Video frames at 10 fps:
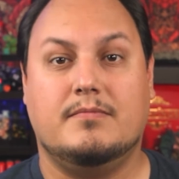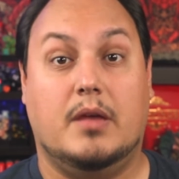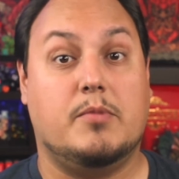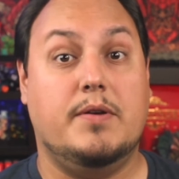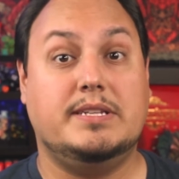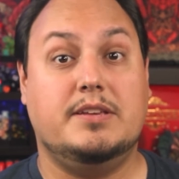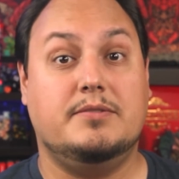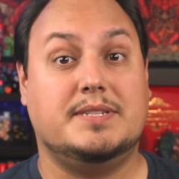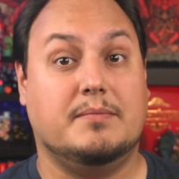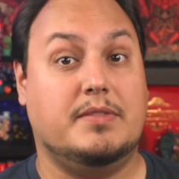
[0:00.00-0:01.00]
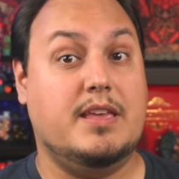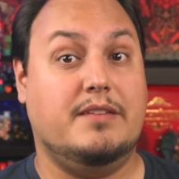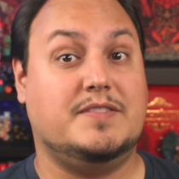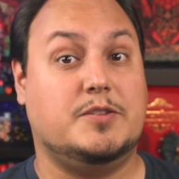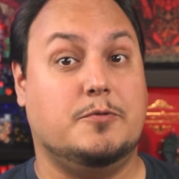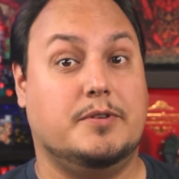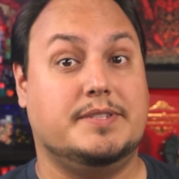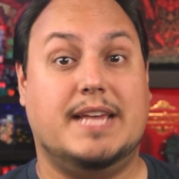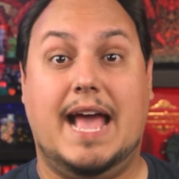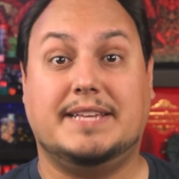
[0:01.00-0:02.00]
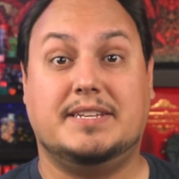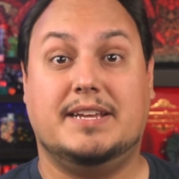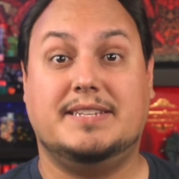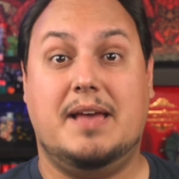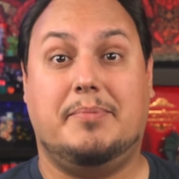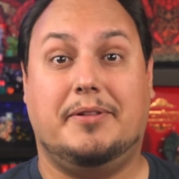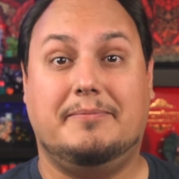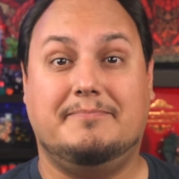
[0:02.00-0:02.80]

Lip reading: I'm going to use some thieves' tools as an example.